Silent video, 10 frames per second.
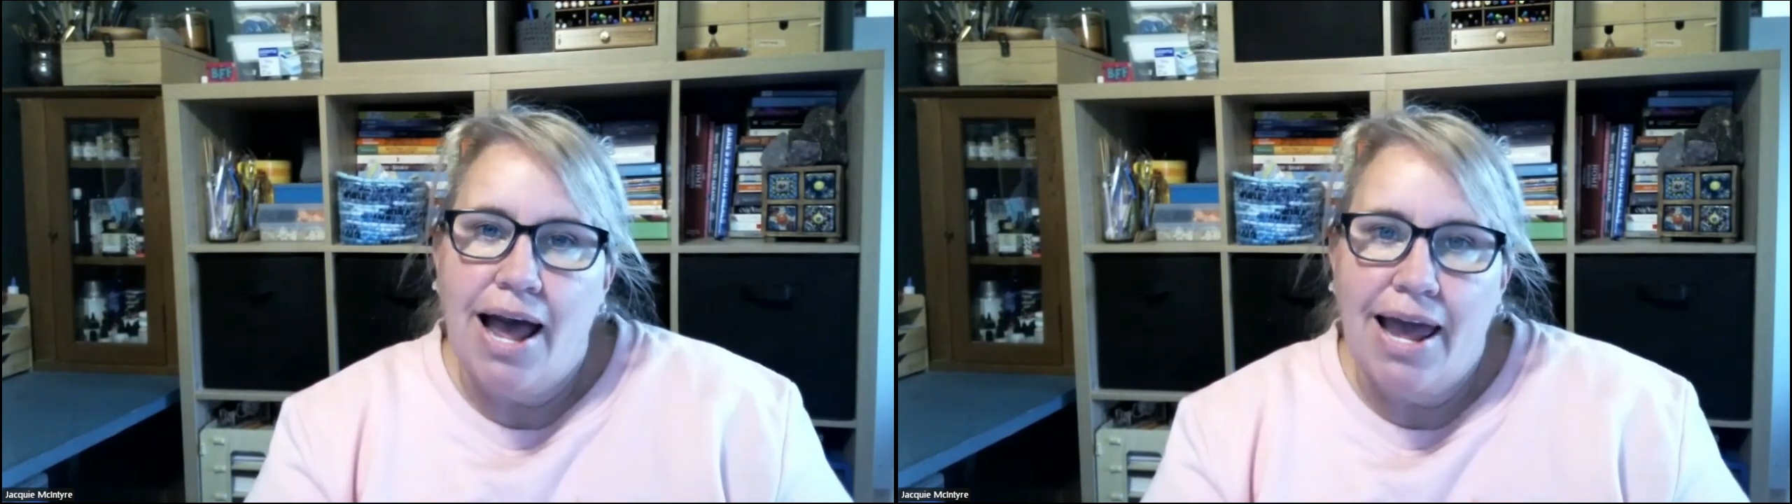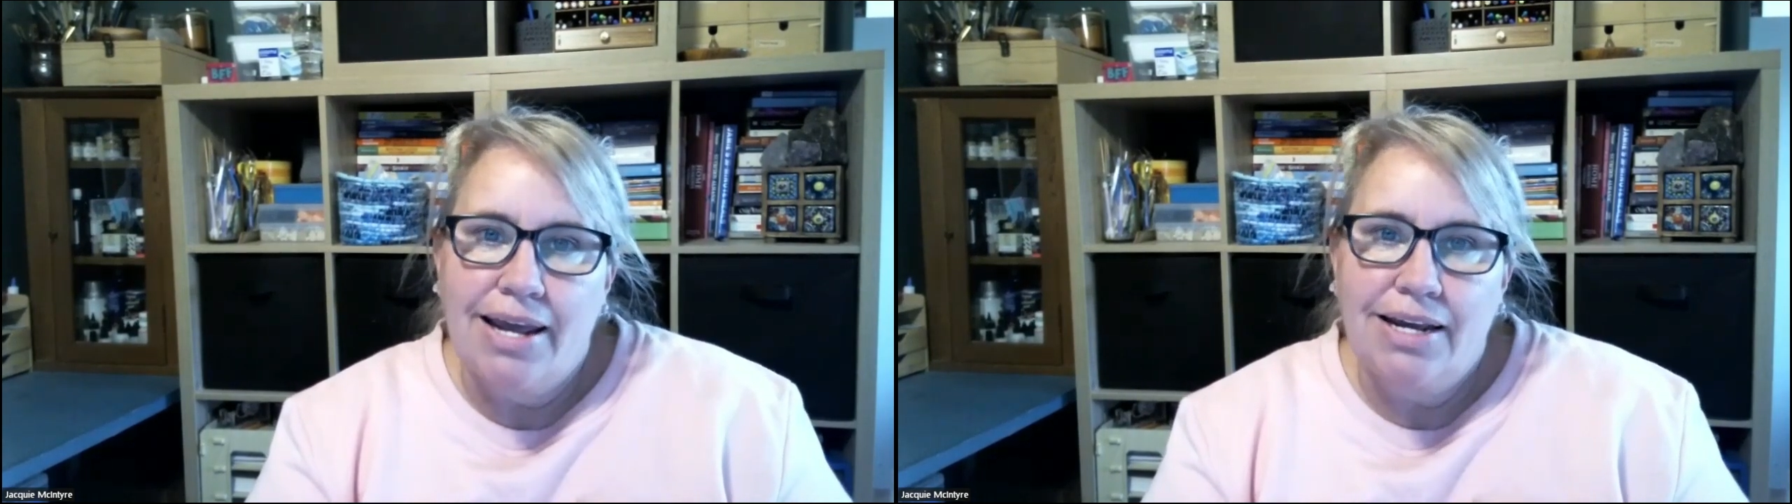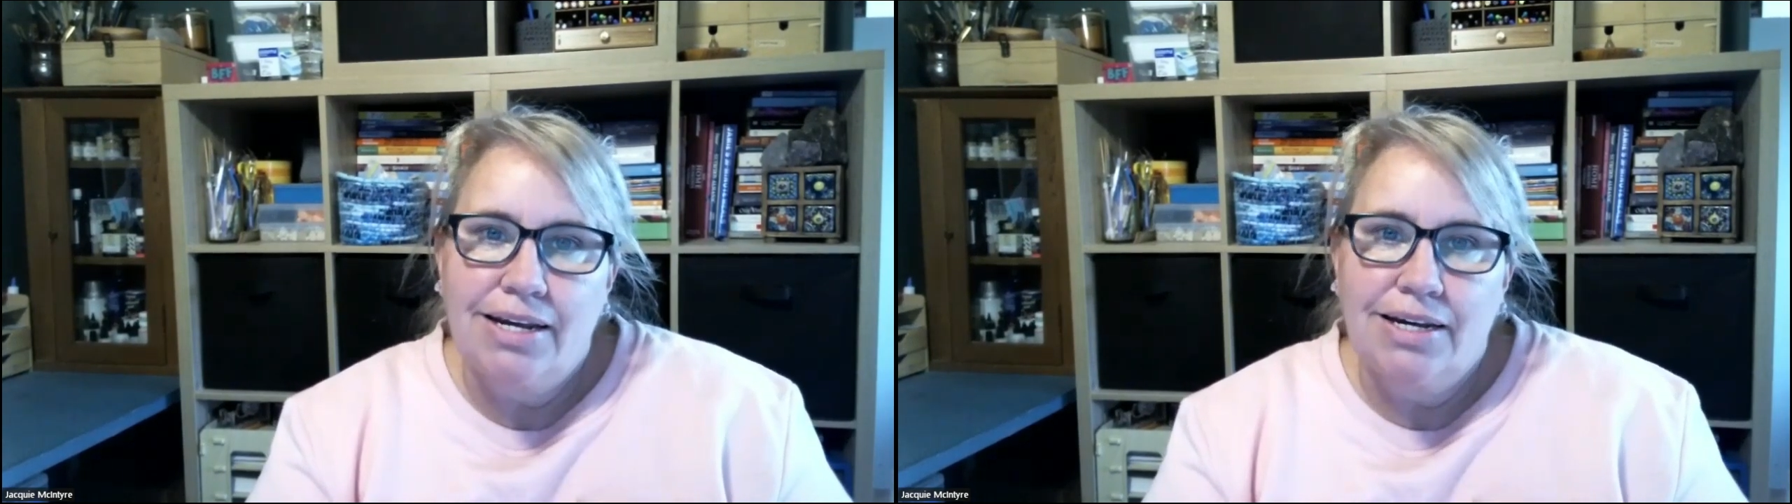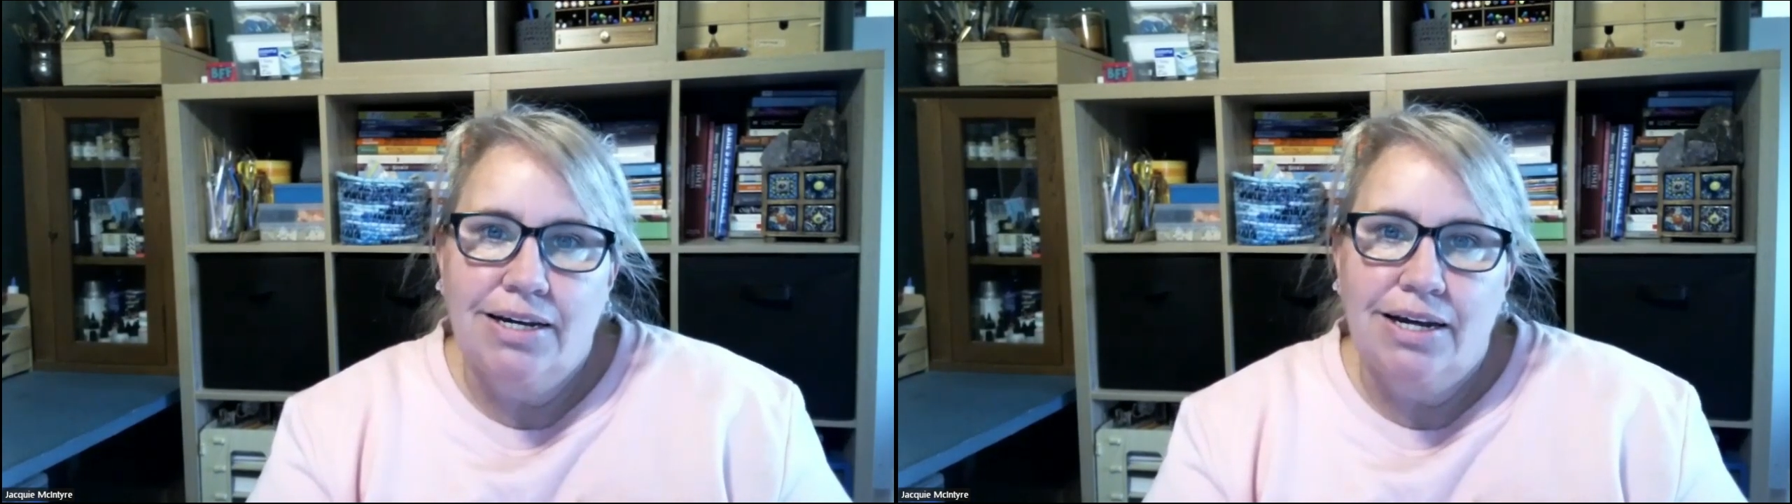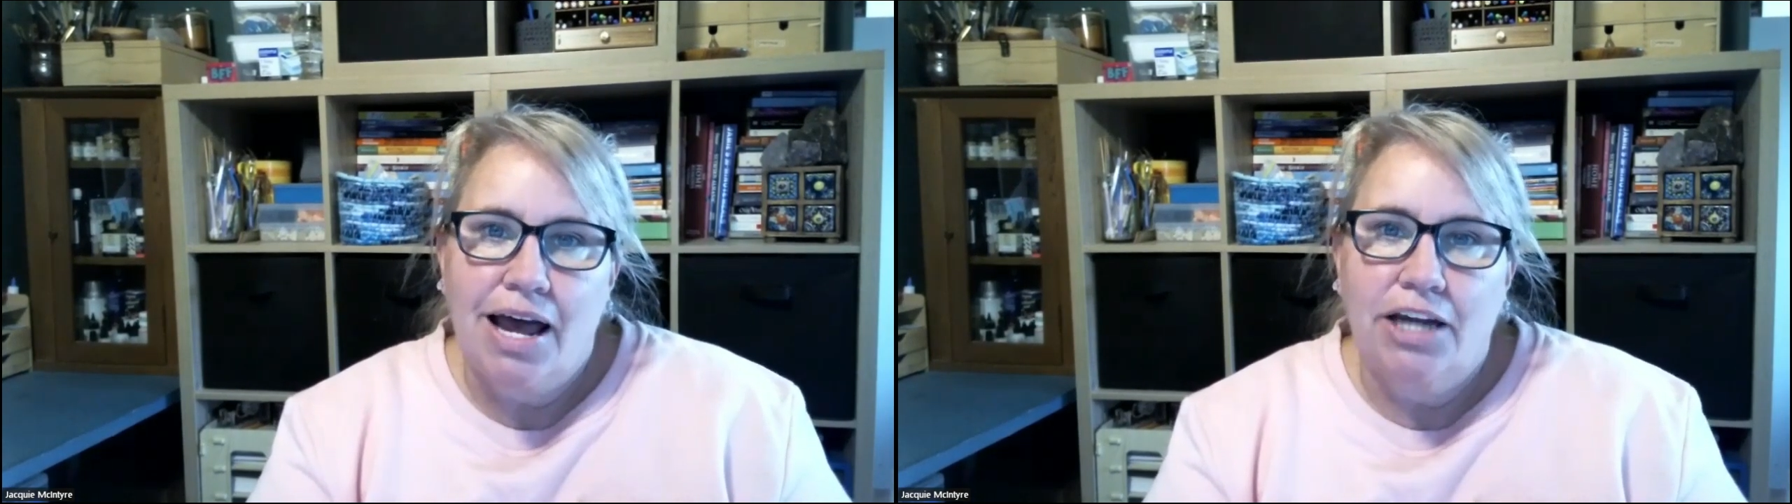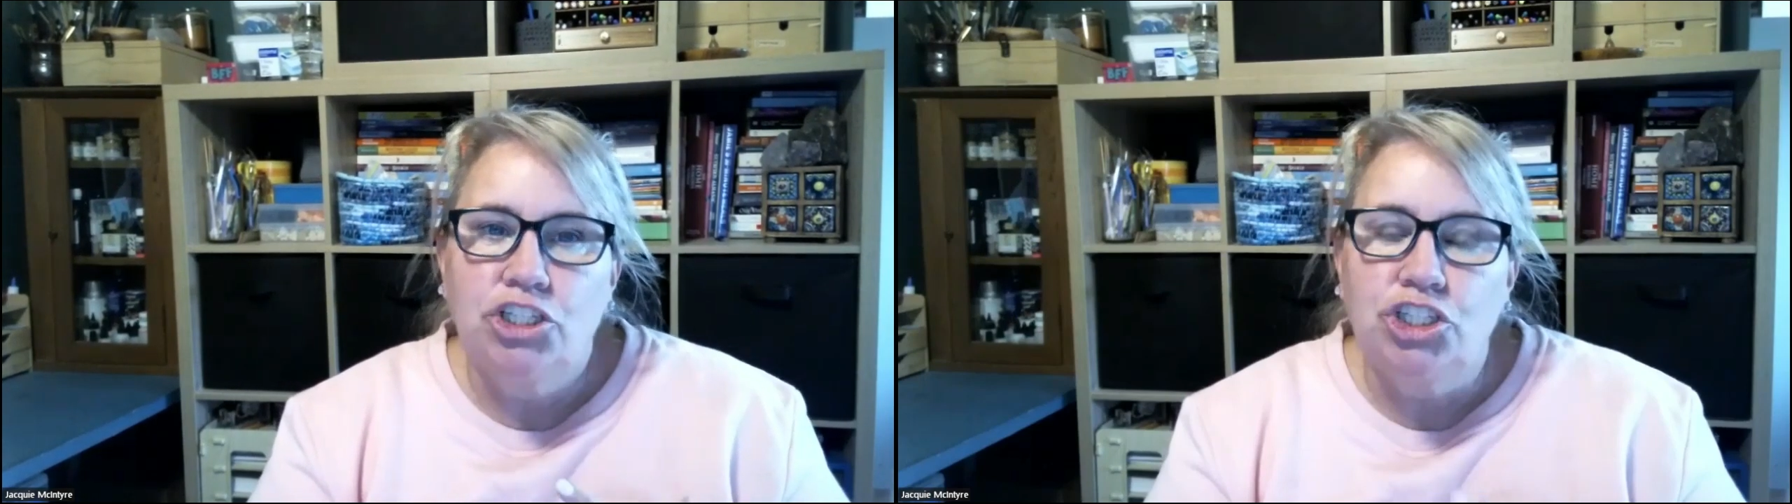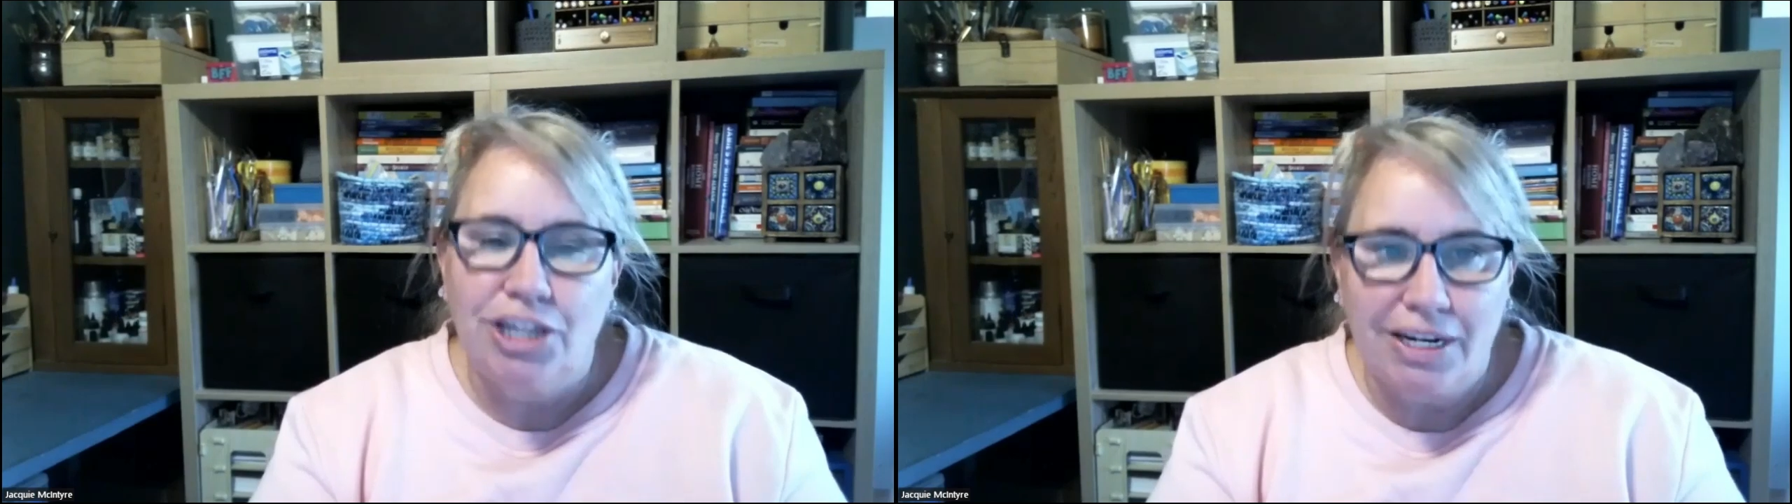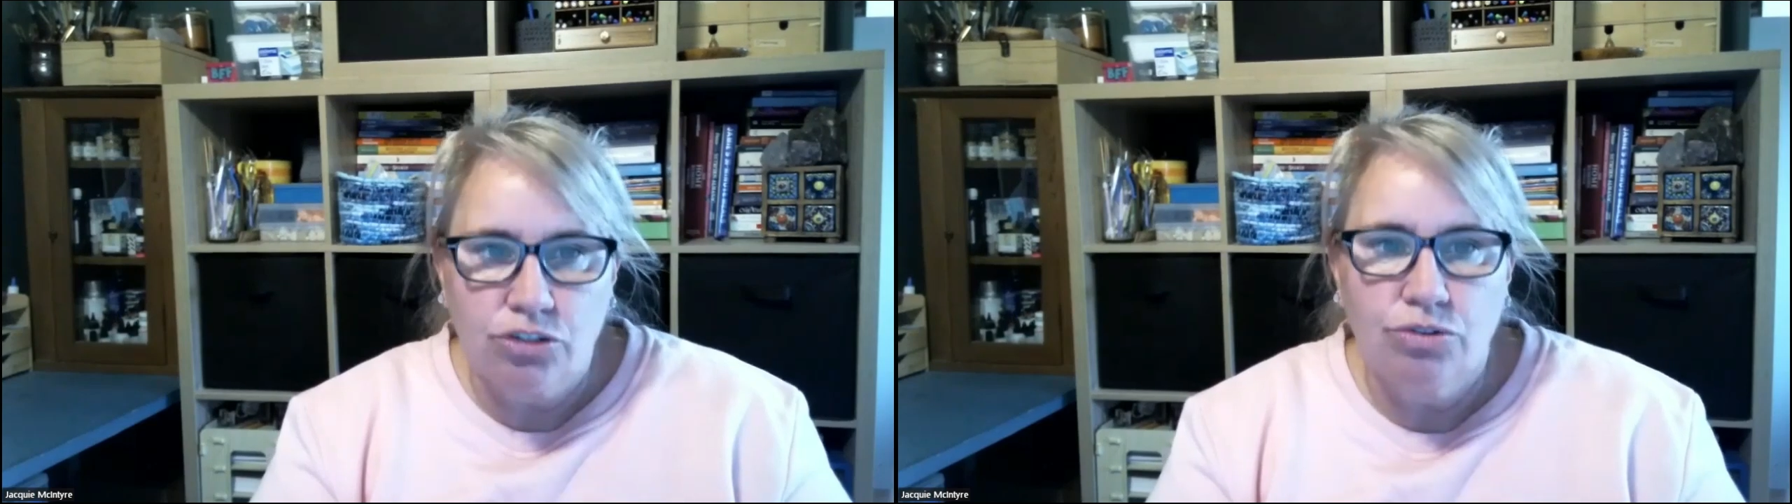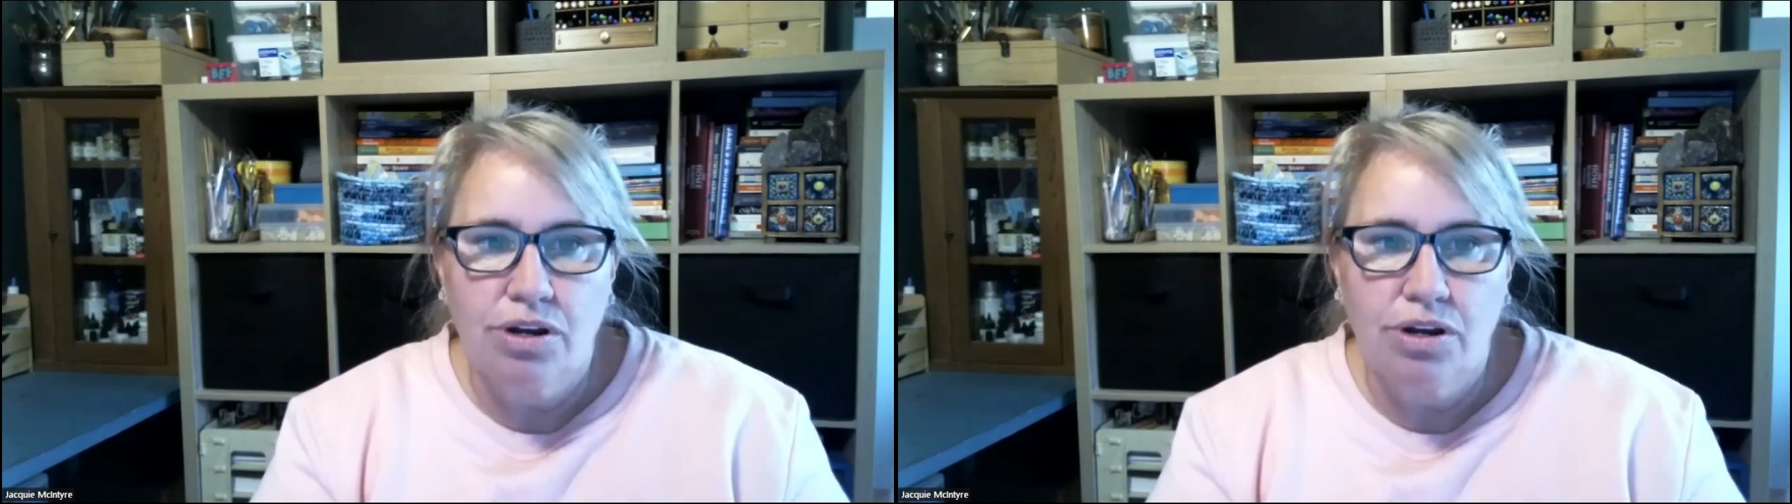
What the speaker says: A gentle